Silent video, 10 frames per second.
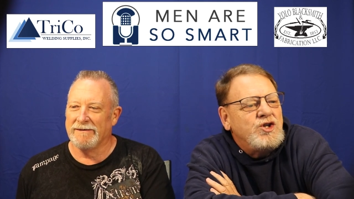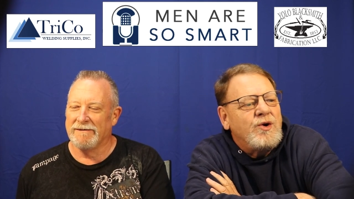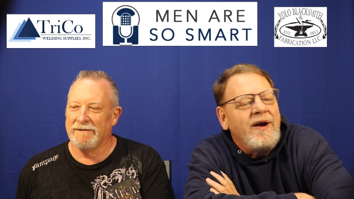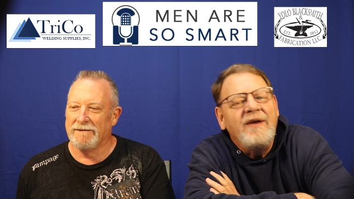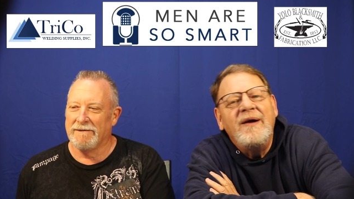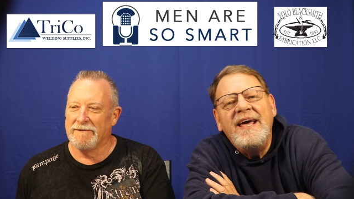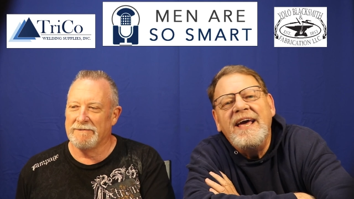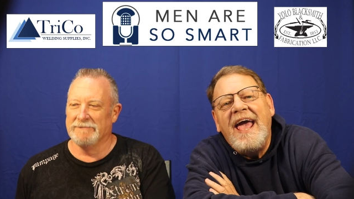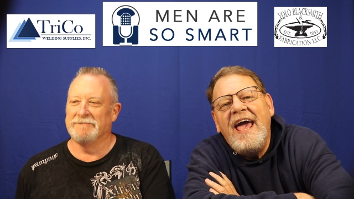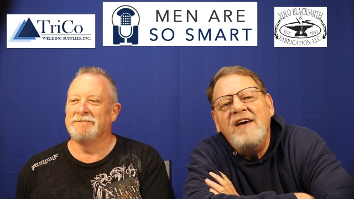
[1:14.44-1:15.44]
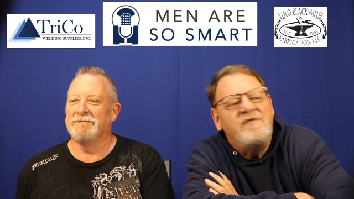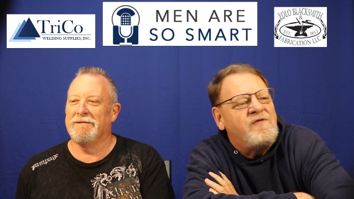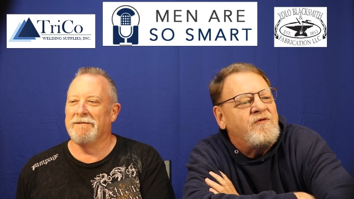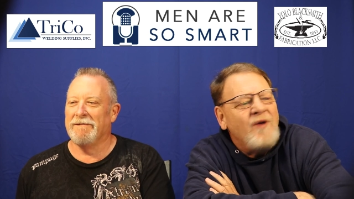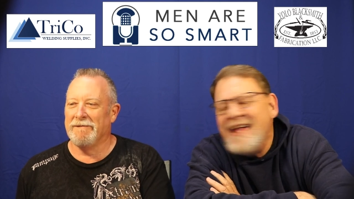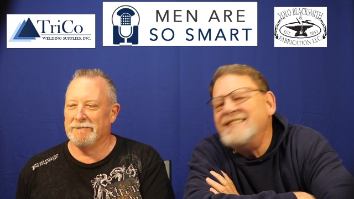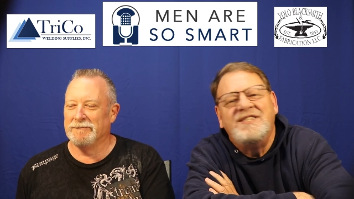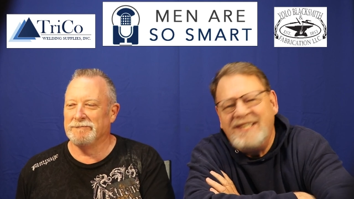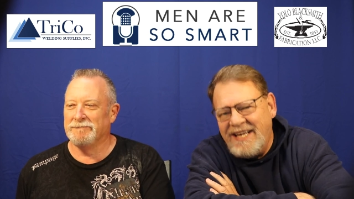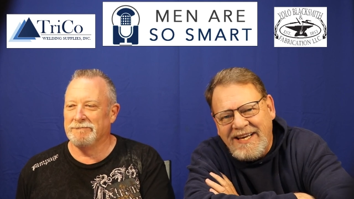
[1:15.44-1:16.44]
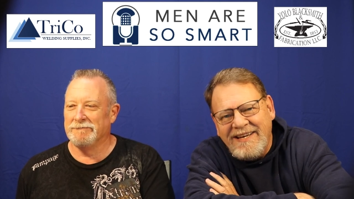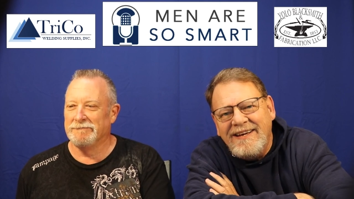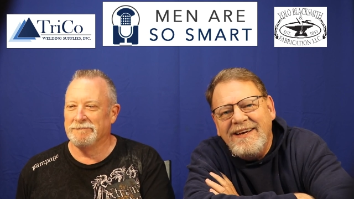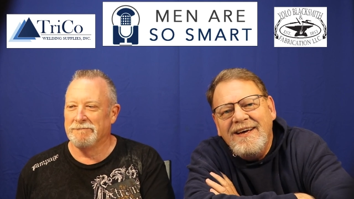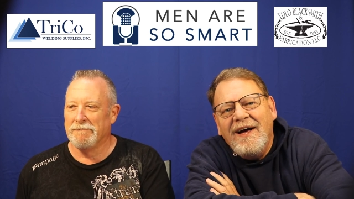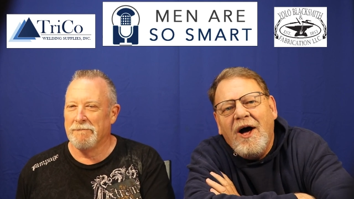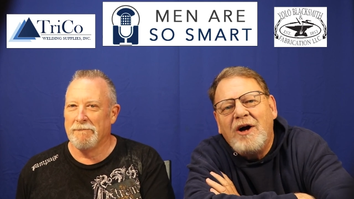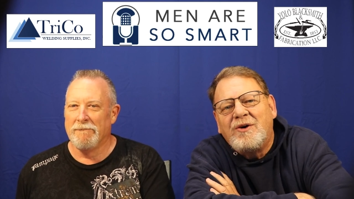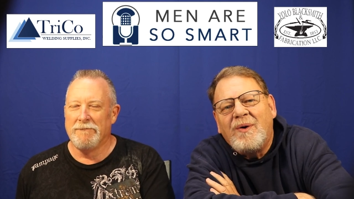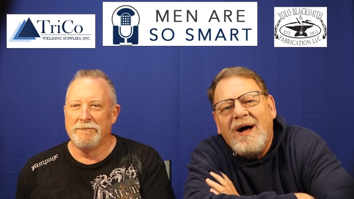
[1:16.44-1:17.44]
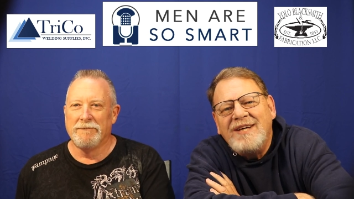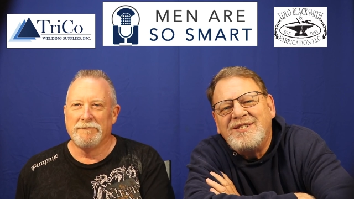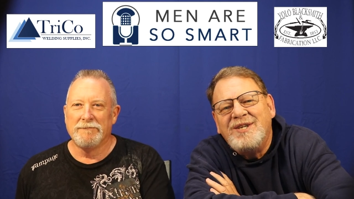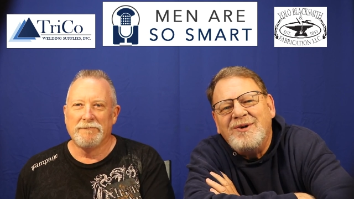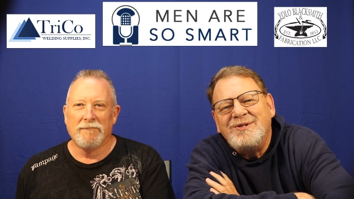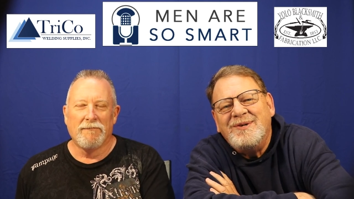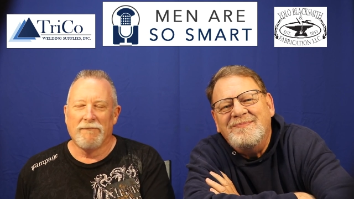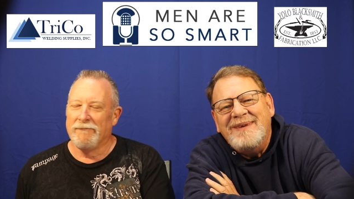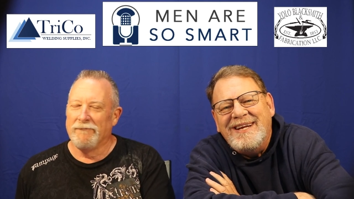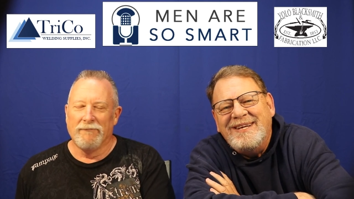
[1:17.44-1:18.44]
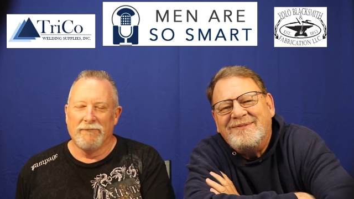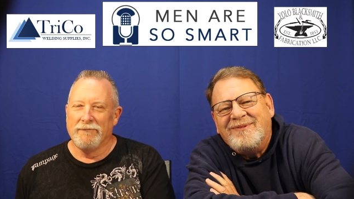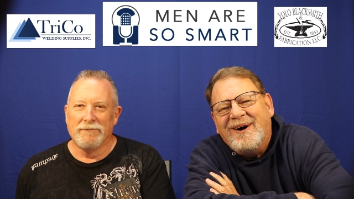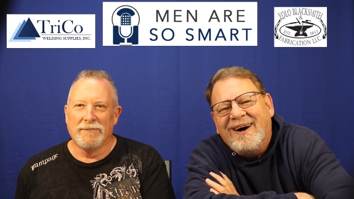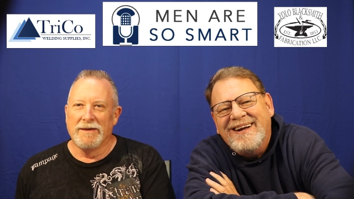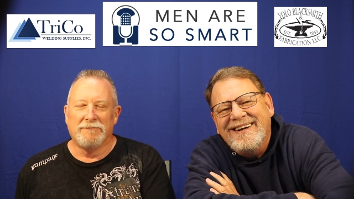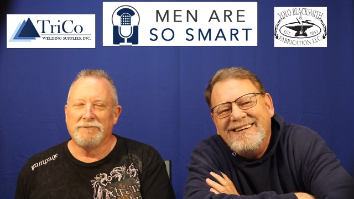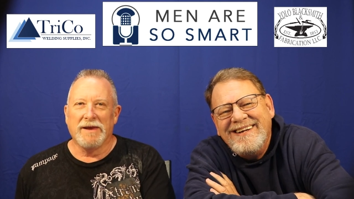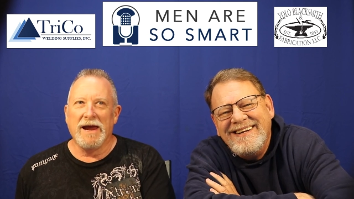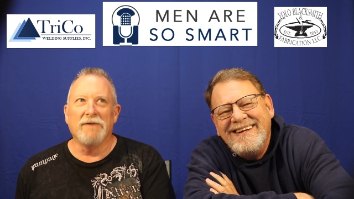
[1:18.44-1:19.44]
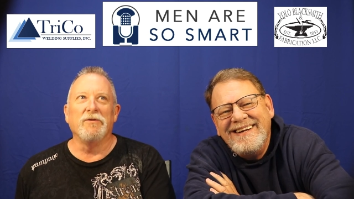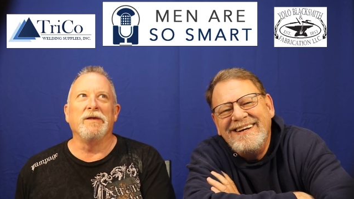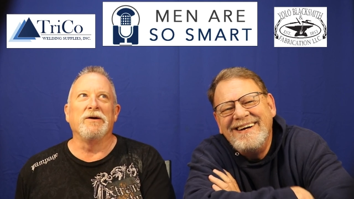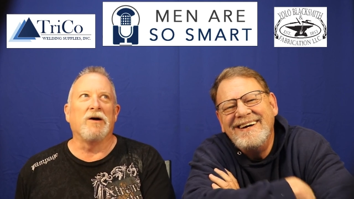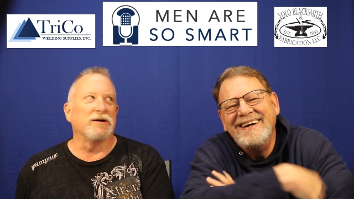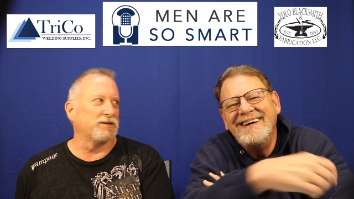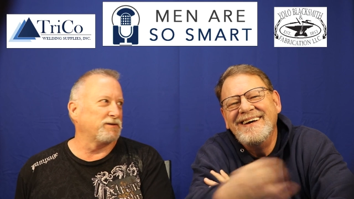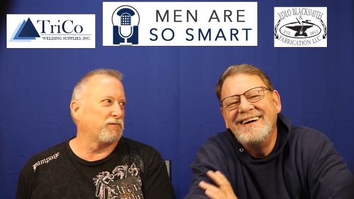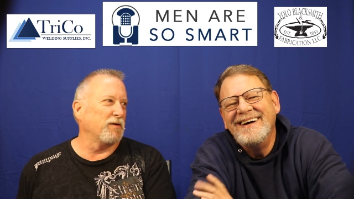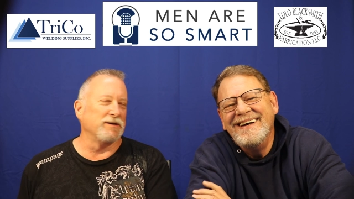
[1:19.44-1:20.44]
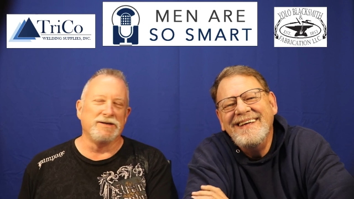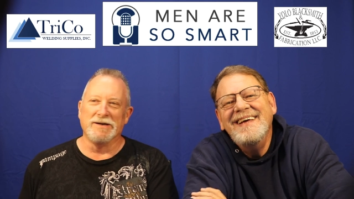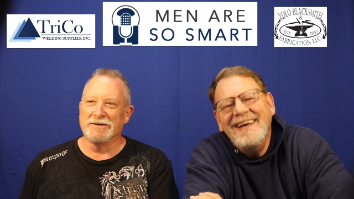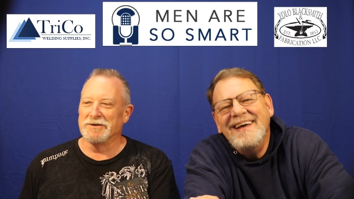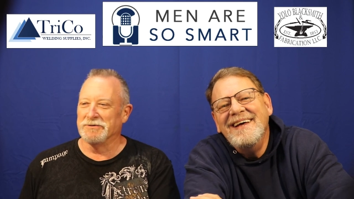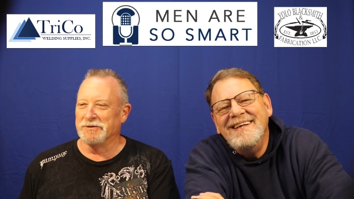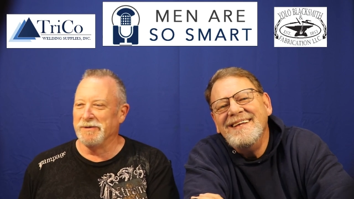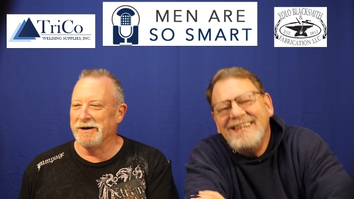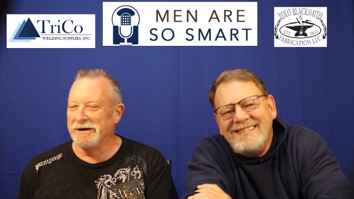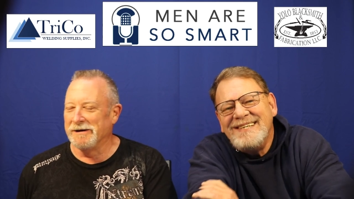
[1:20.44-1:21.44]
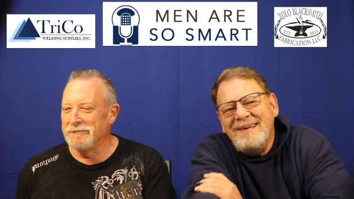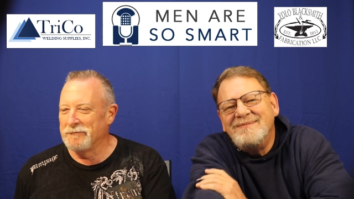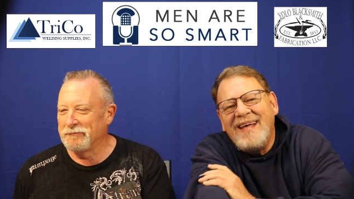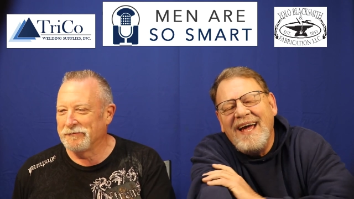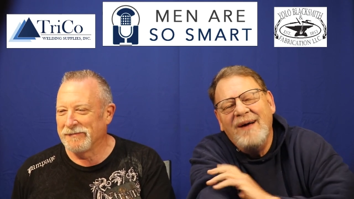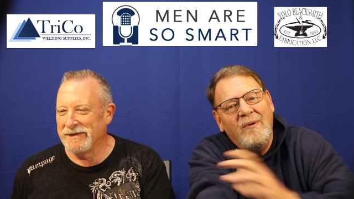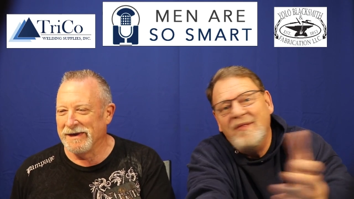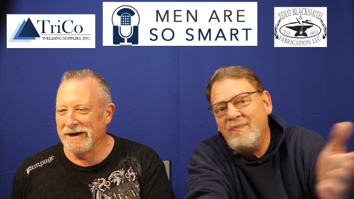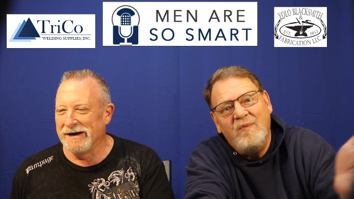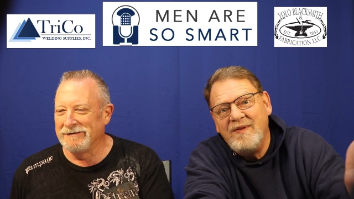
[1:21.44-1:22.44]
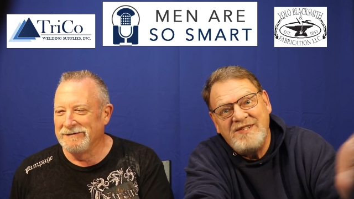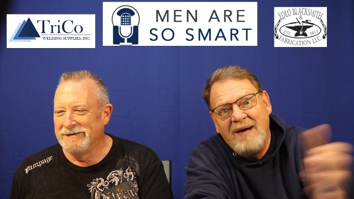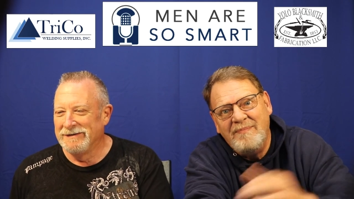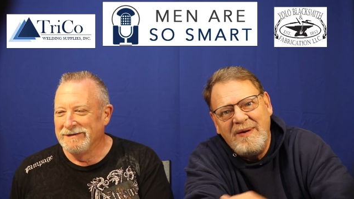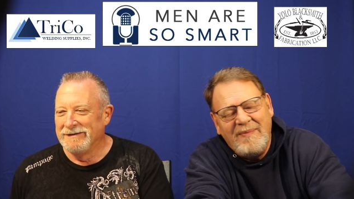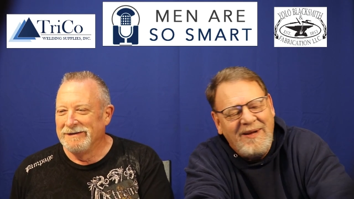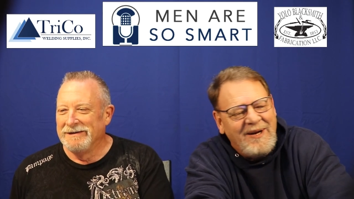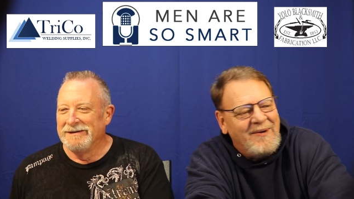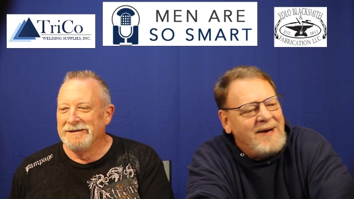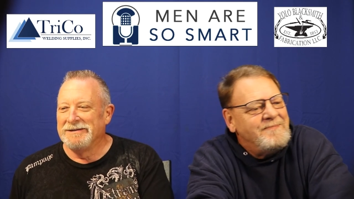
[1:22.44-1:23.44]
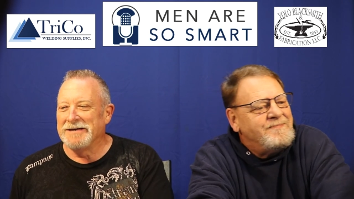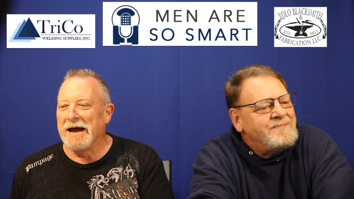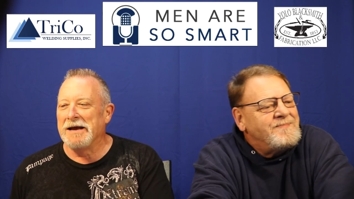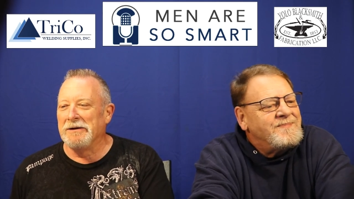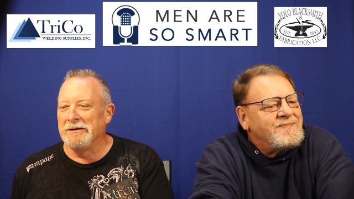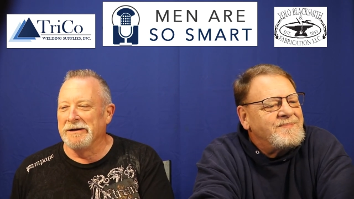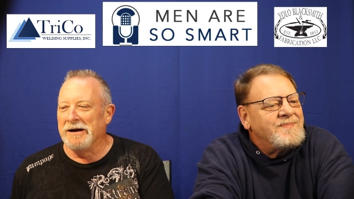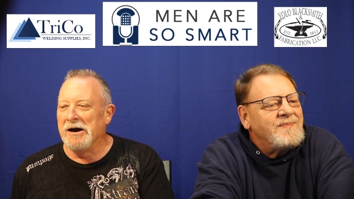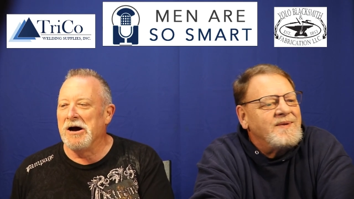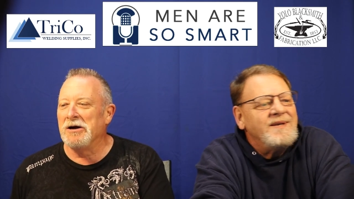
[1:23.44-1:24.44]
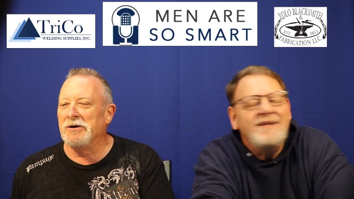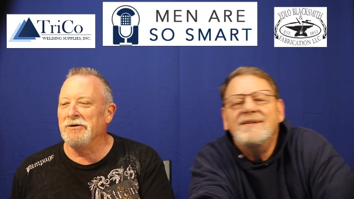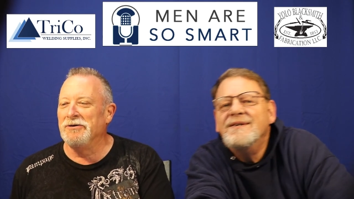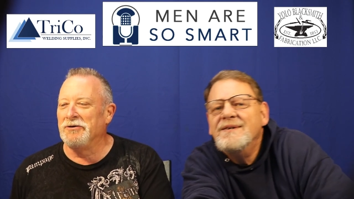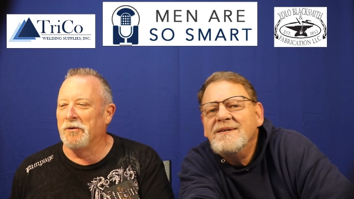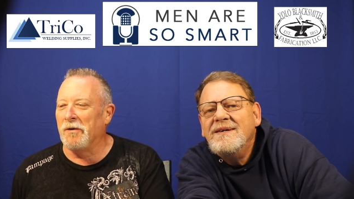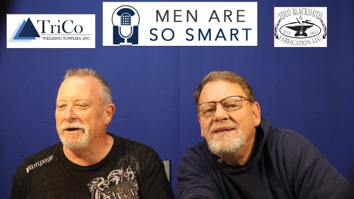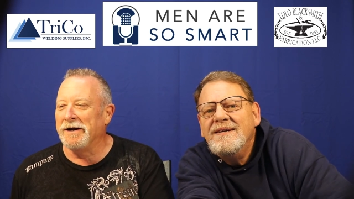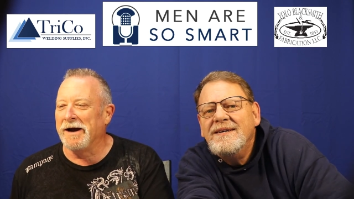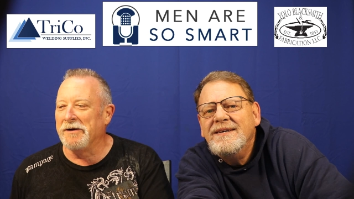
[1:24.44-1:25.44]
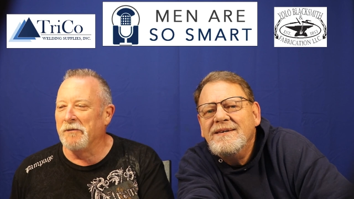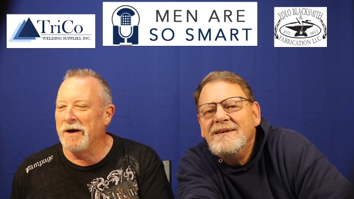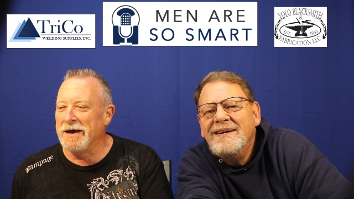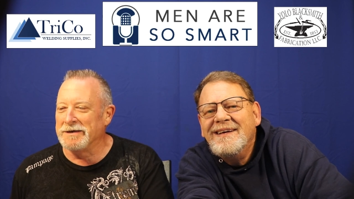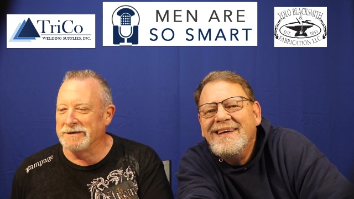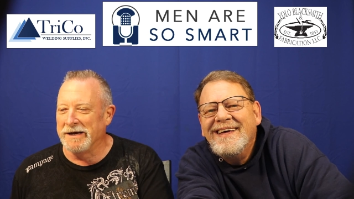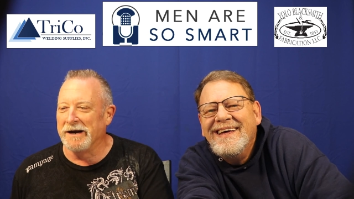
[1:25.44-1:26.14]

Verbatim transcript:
Speaker 1: triggering a frenzy across social media, Ron. Everything causes a
Speaker 2: frenzy on social media.
Speaker 1: Seems like it with, yeah.
Speaker 2: with some people anyway. Titled one hundred twenty-nine Ways to